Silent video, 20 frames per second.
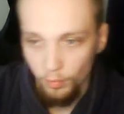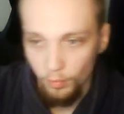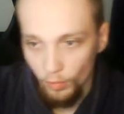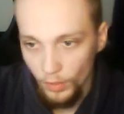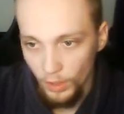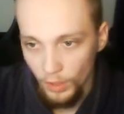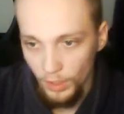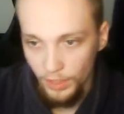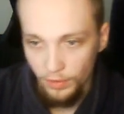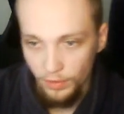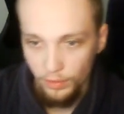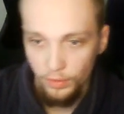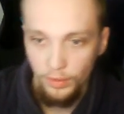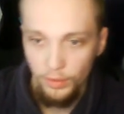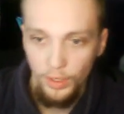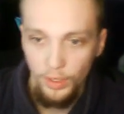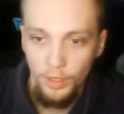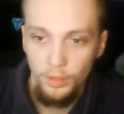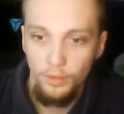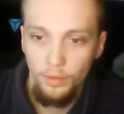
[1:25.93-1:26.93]
let's
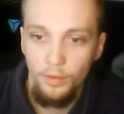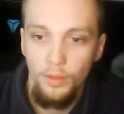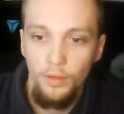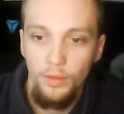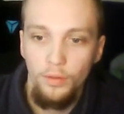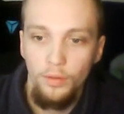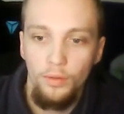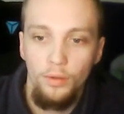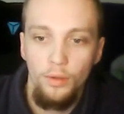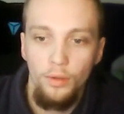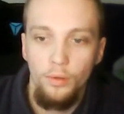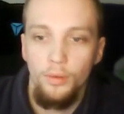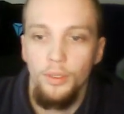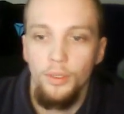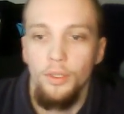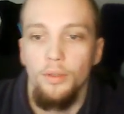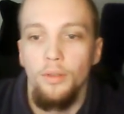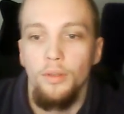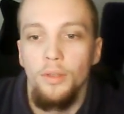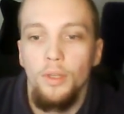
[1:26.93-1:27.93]
get this
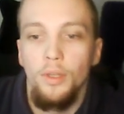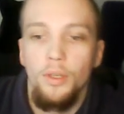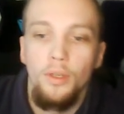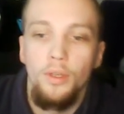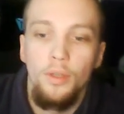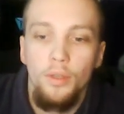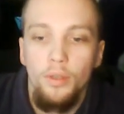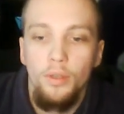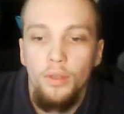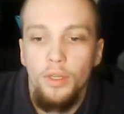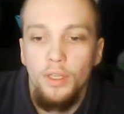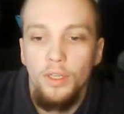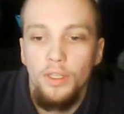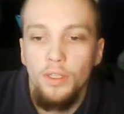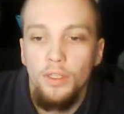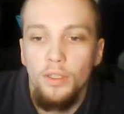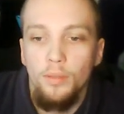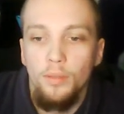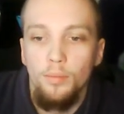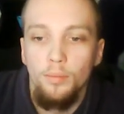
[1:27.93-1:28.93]
going.
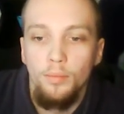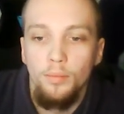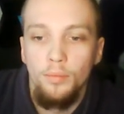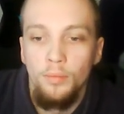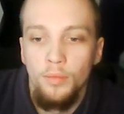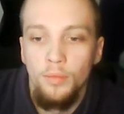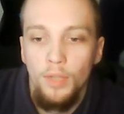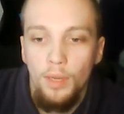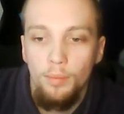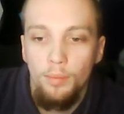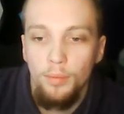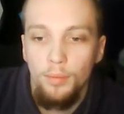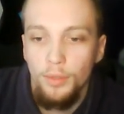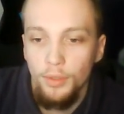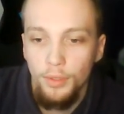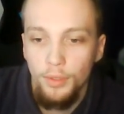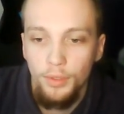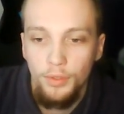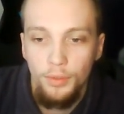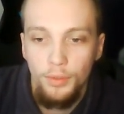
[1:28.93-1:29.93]
I'm
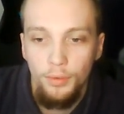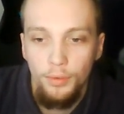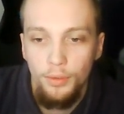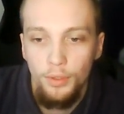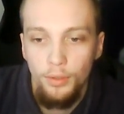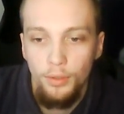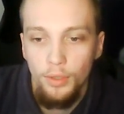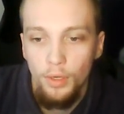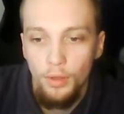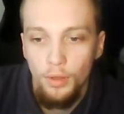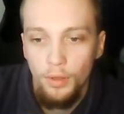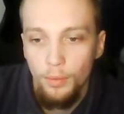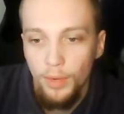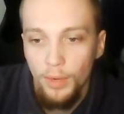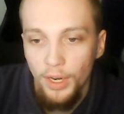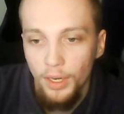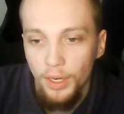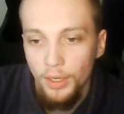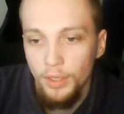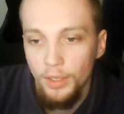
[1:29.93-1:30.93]
going to go along the
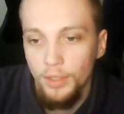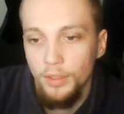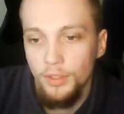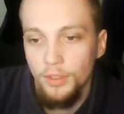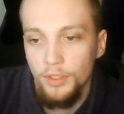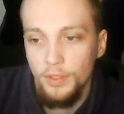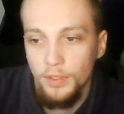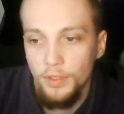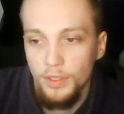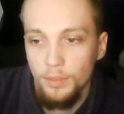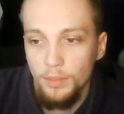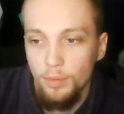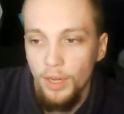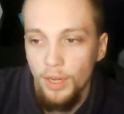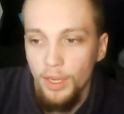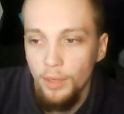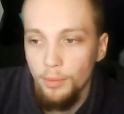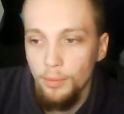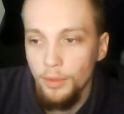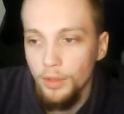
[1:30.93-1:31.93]
way and just
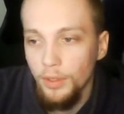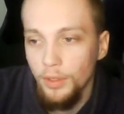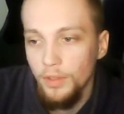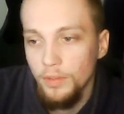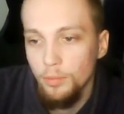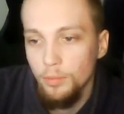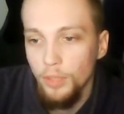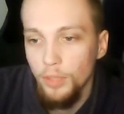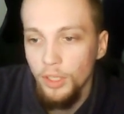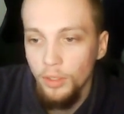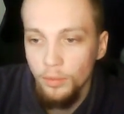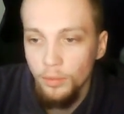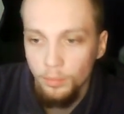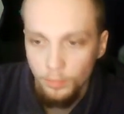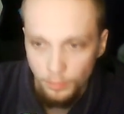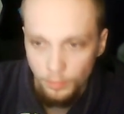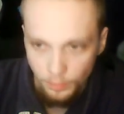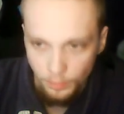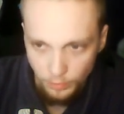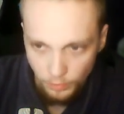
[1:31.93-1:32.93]
explain what these mean.
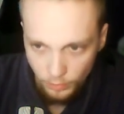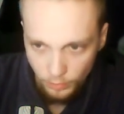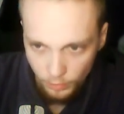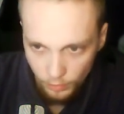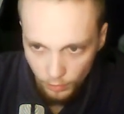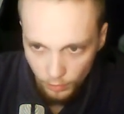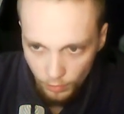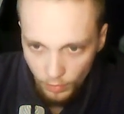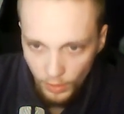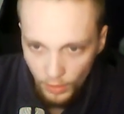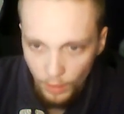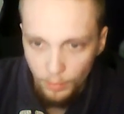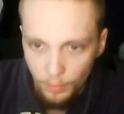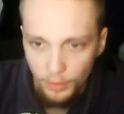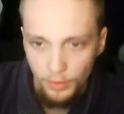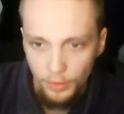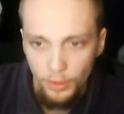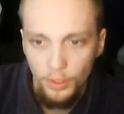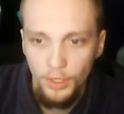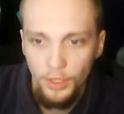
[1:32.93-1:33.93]

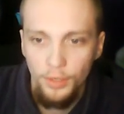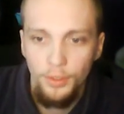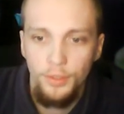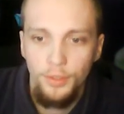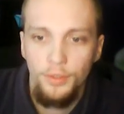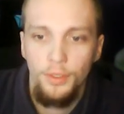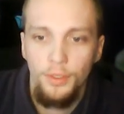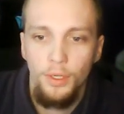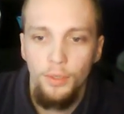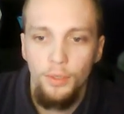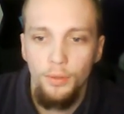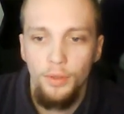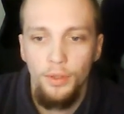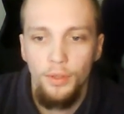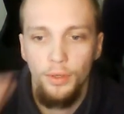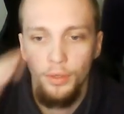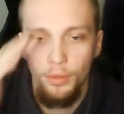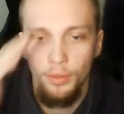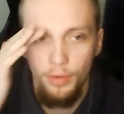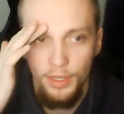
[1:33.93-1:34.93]
I'm only going to include
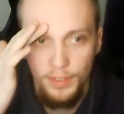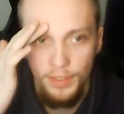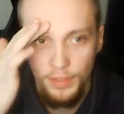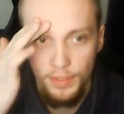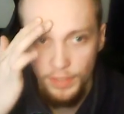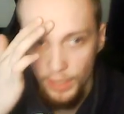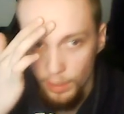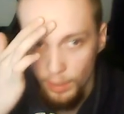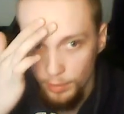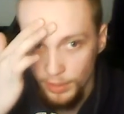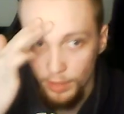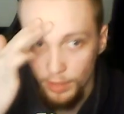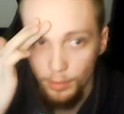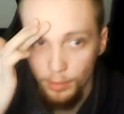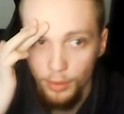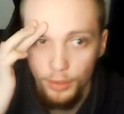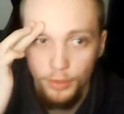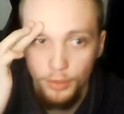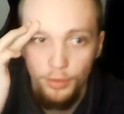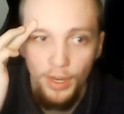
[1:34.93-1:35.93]
the races' names, and I'm
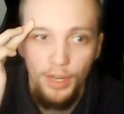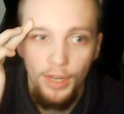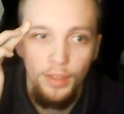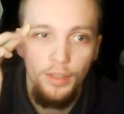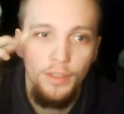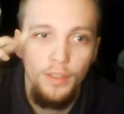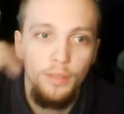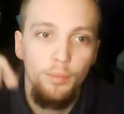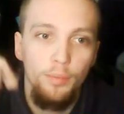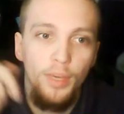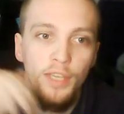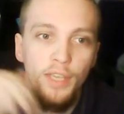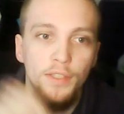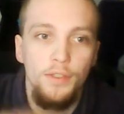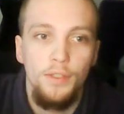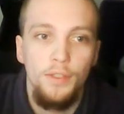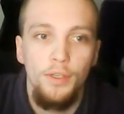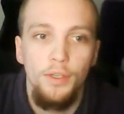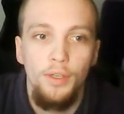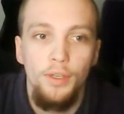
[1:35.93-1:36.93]
going to rank these
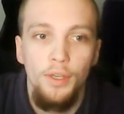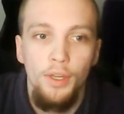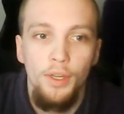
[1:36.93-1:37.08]
based on